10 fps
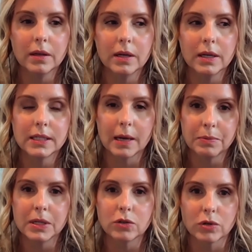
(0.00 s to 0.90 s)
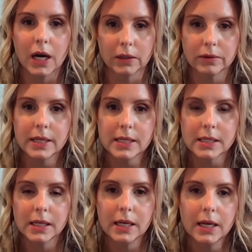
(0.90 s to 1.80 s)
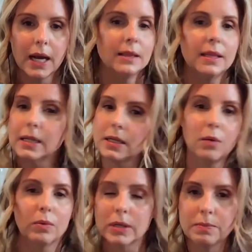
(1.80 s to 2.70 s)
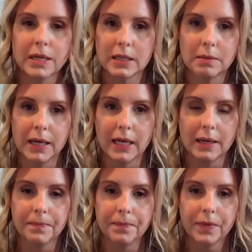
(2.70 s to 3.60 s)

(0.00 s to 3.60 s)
acceptance or tolerance, and that's not what it's meant to be.